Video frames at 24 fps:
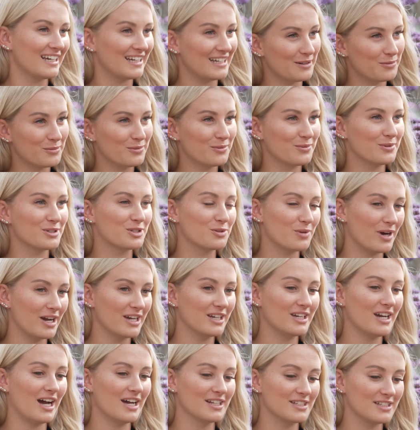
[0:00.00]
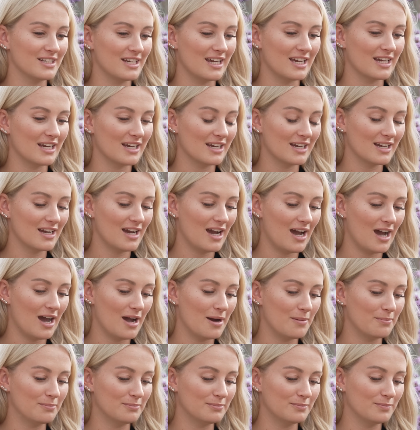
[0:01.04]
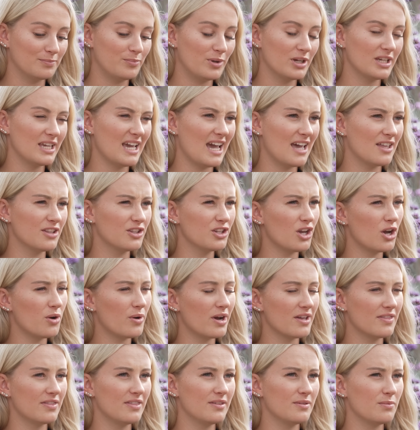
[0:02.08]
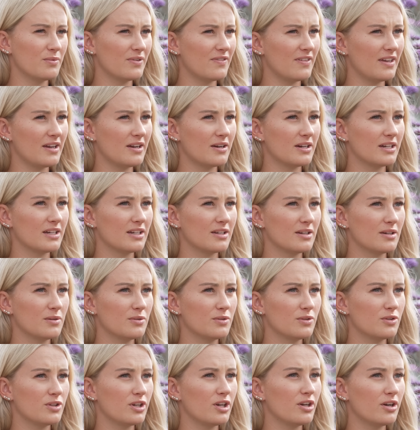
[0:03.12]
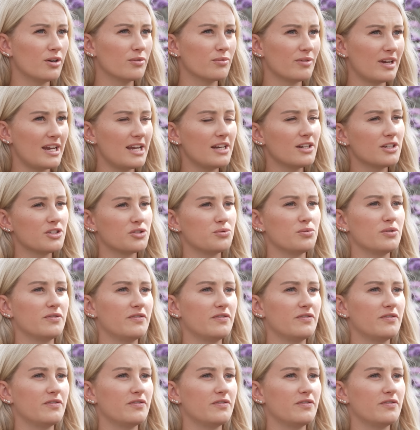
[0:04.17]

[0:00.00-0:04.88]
was quite gutting. But yeah, no, I think the arenas were